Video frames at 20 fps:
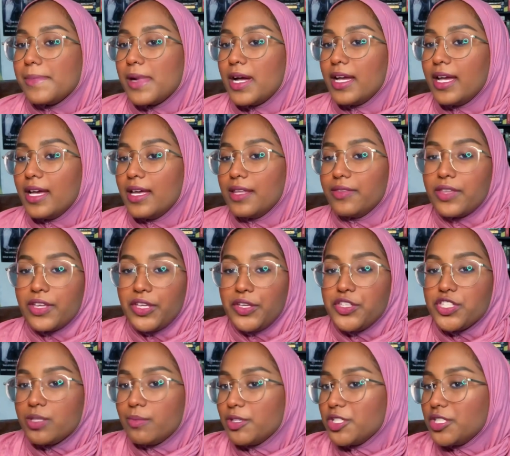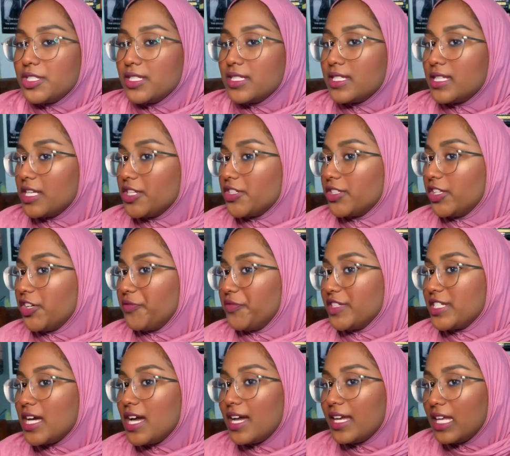Again, thank you so much to Cassandra Clare for
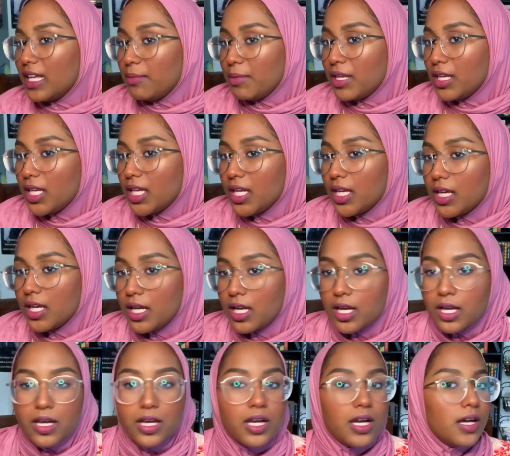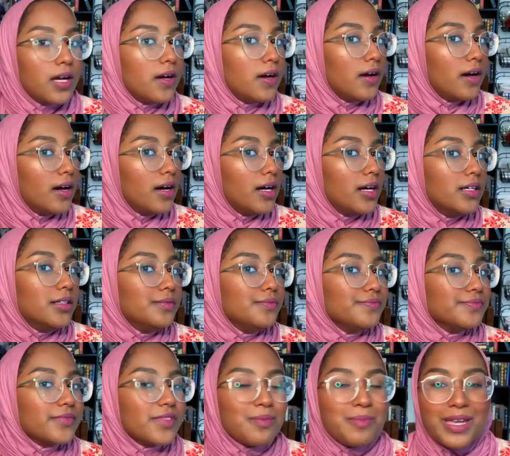tagging me.
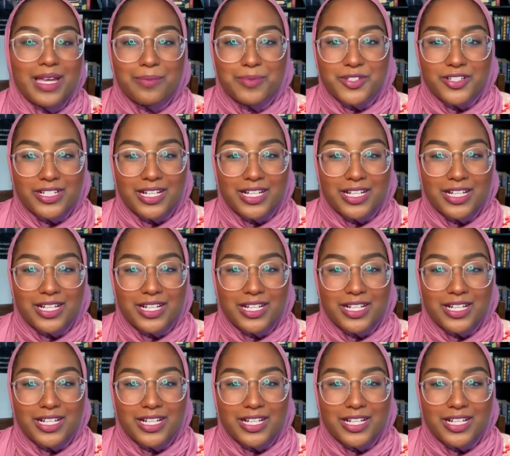The makeup turned